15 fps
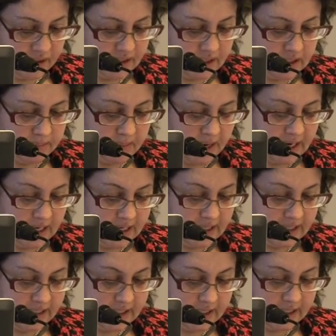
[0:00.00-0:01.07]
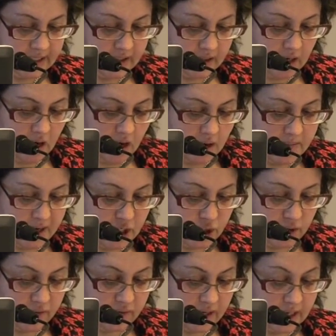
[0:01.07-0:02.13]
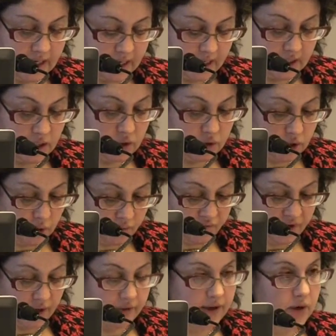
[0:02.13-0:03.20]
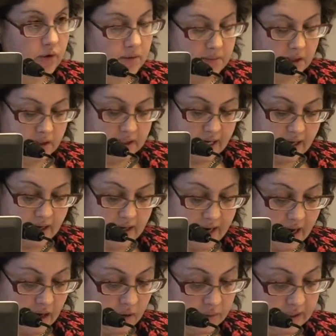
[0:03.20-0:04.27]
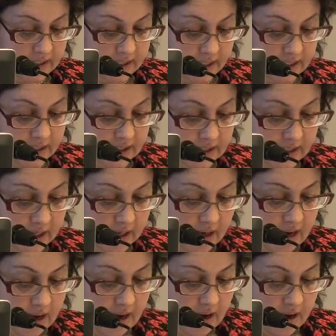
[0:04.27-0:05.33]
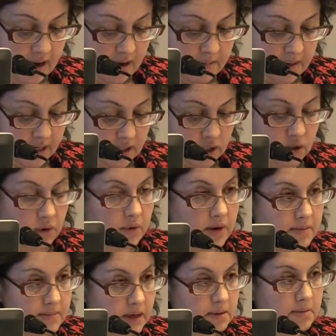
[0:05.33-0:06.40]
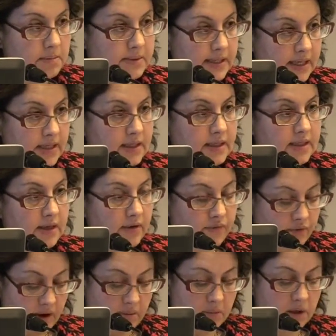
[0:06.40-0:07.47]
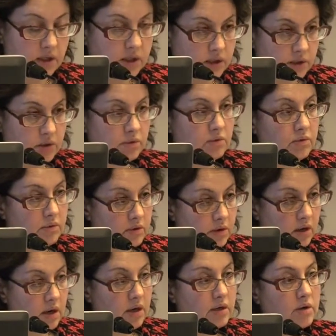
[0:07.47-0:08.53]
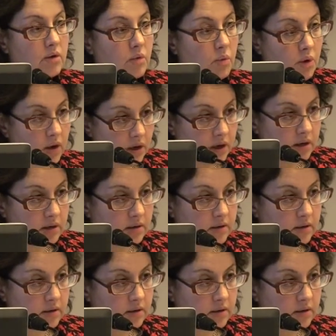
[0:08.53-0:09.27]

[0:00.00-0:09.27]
Despite a consistently high measure of Canadians who do feel that criminals get inadequate sentencing, mandatory minimum sentencing frameworks do not work.